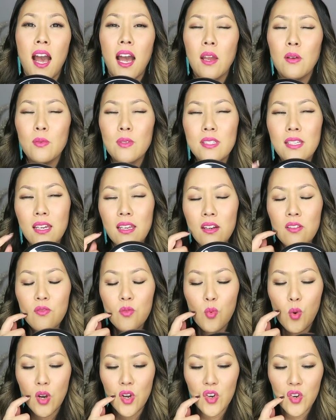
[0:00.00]
I was kind
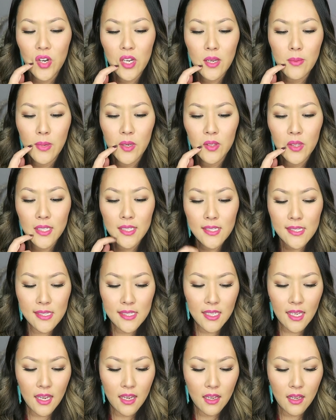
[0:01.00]
of wondering about
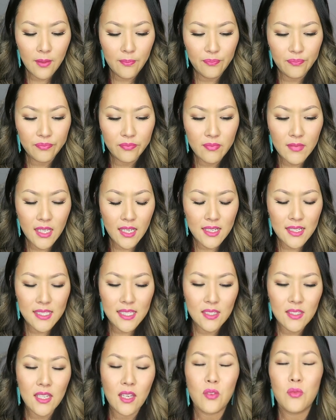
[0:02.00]
this um,
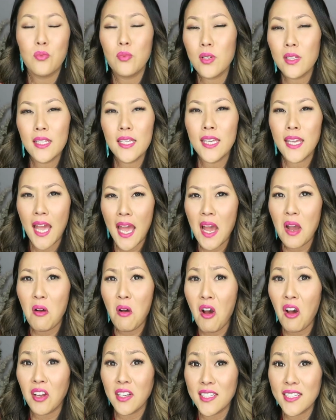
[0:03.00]
because I was like, really, how
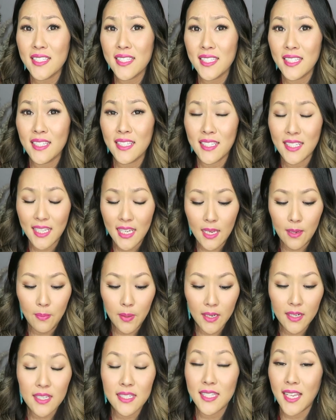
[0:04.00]
hot does it
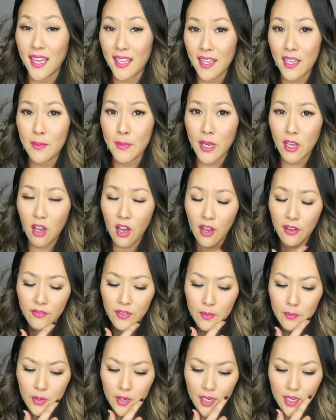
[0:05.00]
keep it? Because I like my
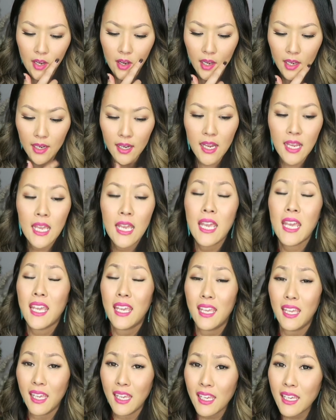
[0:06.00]
coffee pretty hot.
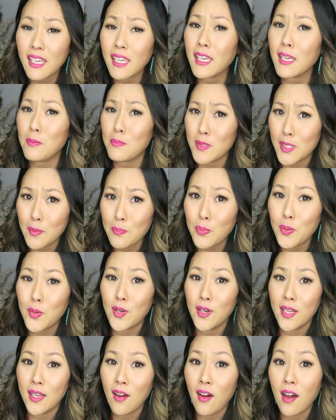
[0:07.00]
It keeps it
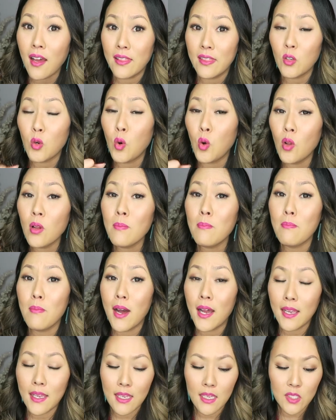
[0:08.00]
pretty hot. The whole
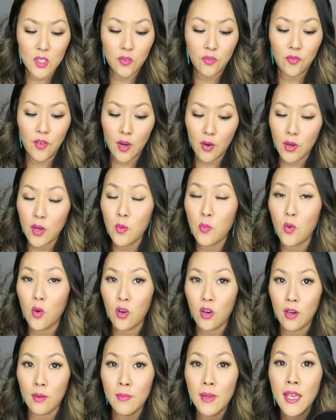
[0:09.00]
mug gets very
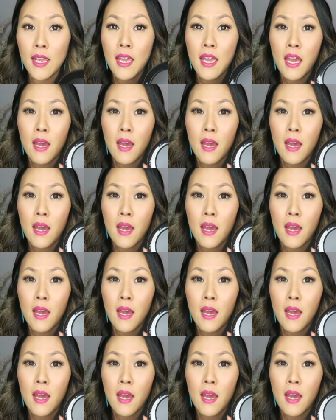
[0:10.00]
warm,